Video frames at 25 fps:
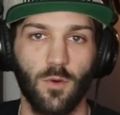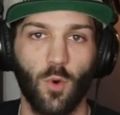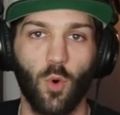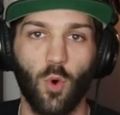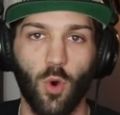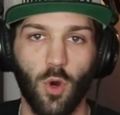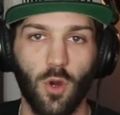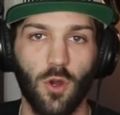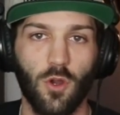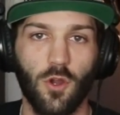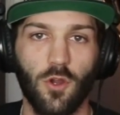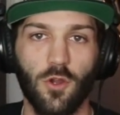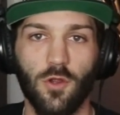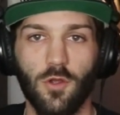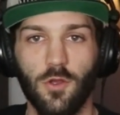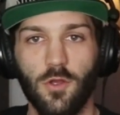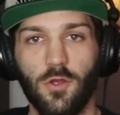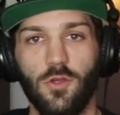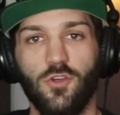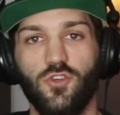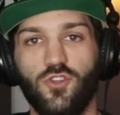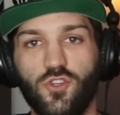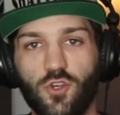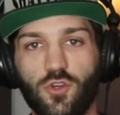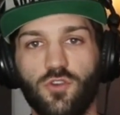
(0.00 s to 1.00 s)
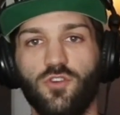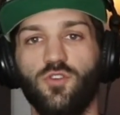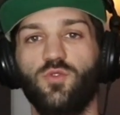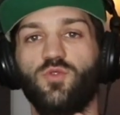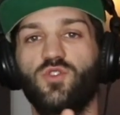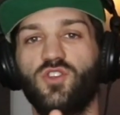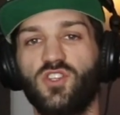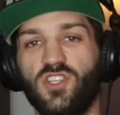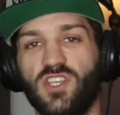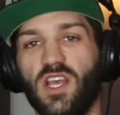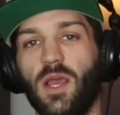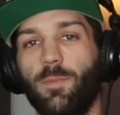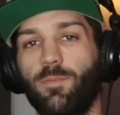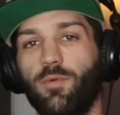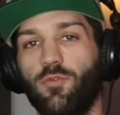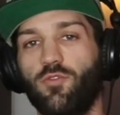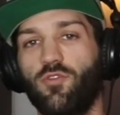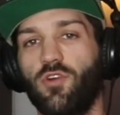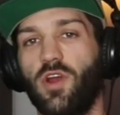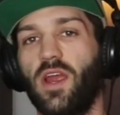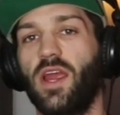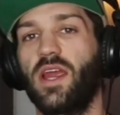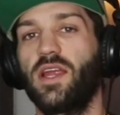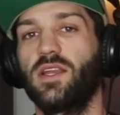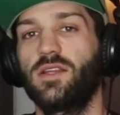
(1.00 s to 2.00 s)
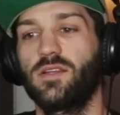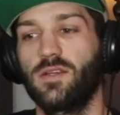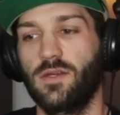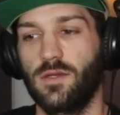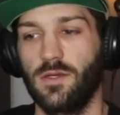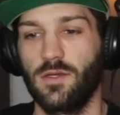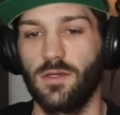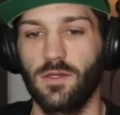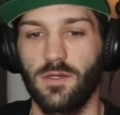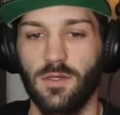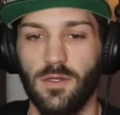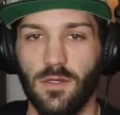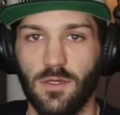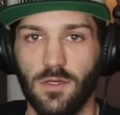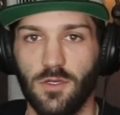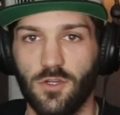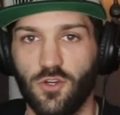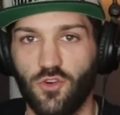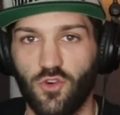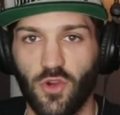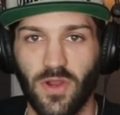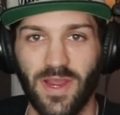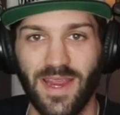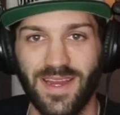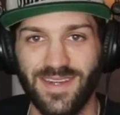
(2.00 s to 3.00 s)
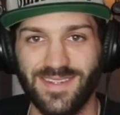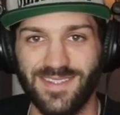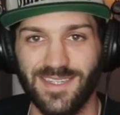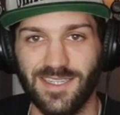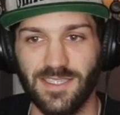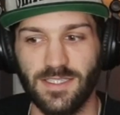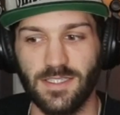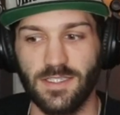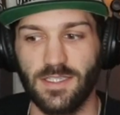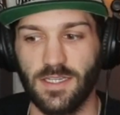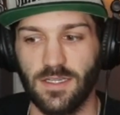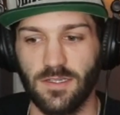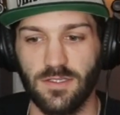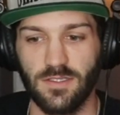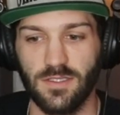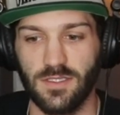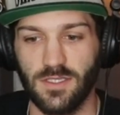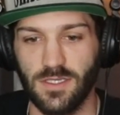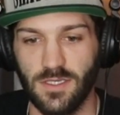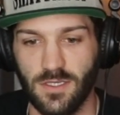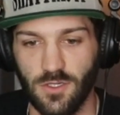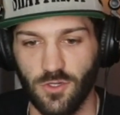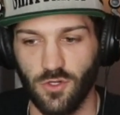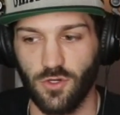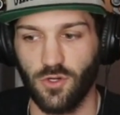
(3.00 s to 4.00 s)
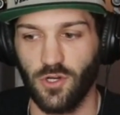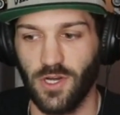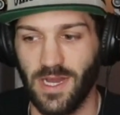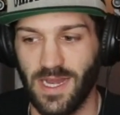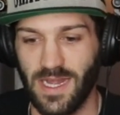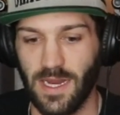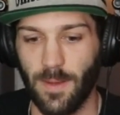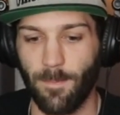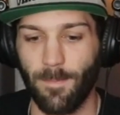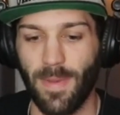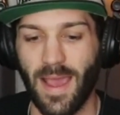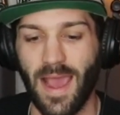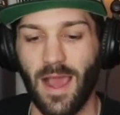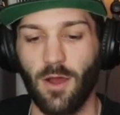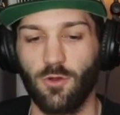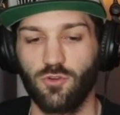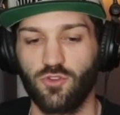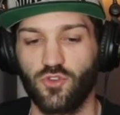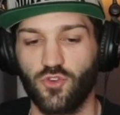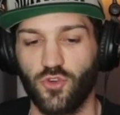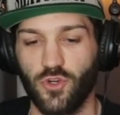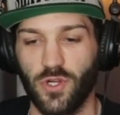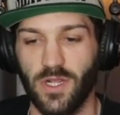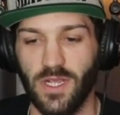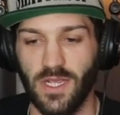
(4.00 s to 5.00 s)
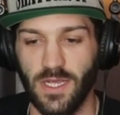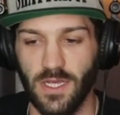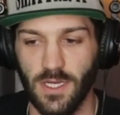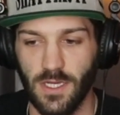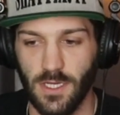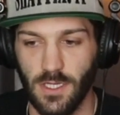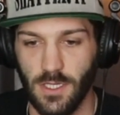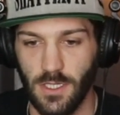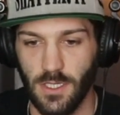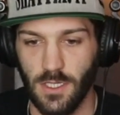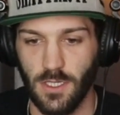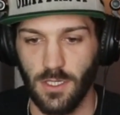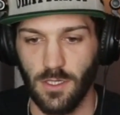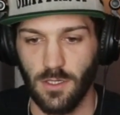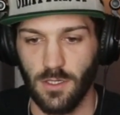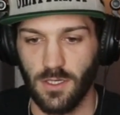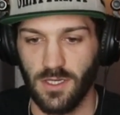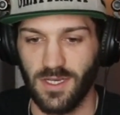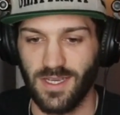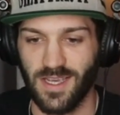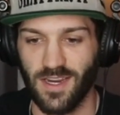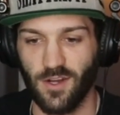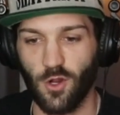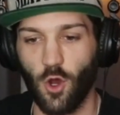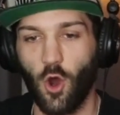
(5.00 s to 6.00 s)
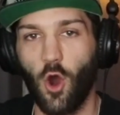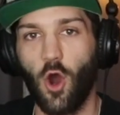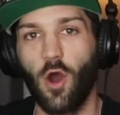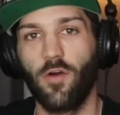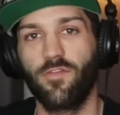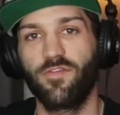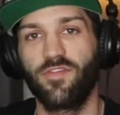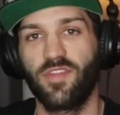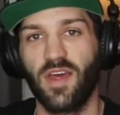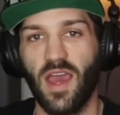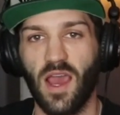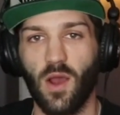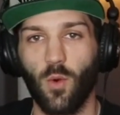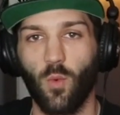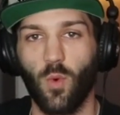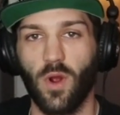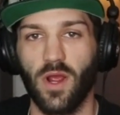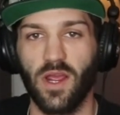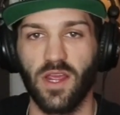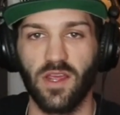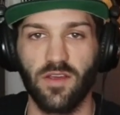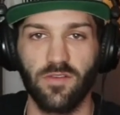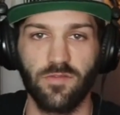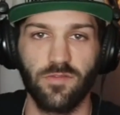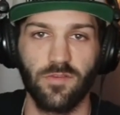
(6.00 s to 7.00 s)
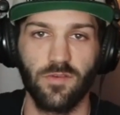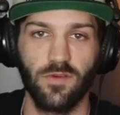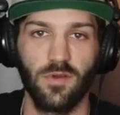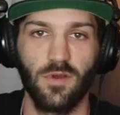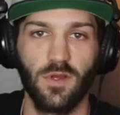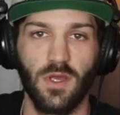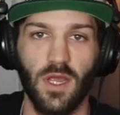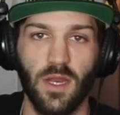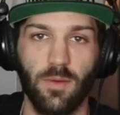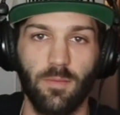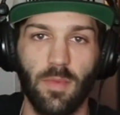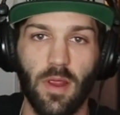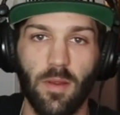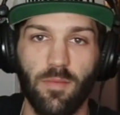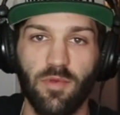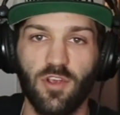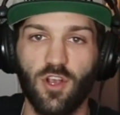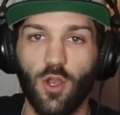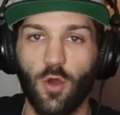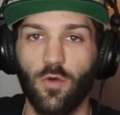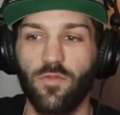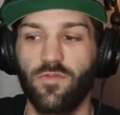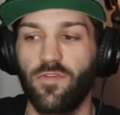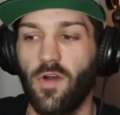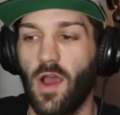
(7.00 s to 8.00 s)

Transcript: Or should you separate, create distance, create a boundary, get off that wave, and maybe go